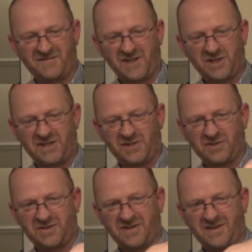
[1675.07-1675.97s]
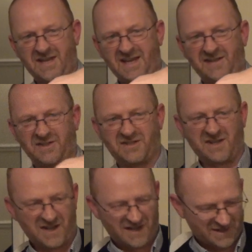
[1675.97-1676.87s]
Eventually it just
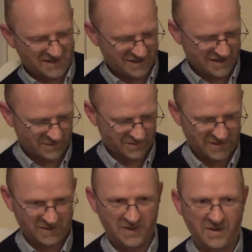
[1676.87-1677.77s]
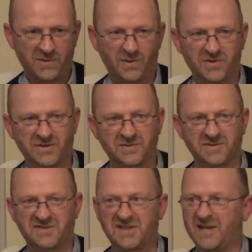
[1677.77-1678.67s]
hits, you know, the earth or the sort
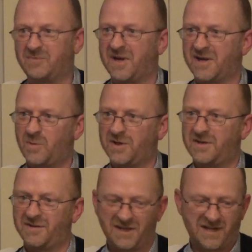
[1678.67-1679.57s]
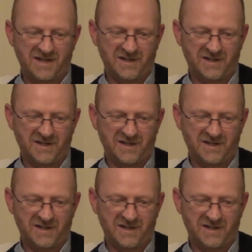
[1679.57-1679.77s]
of sandbank or whatever.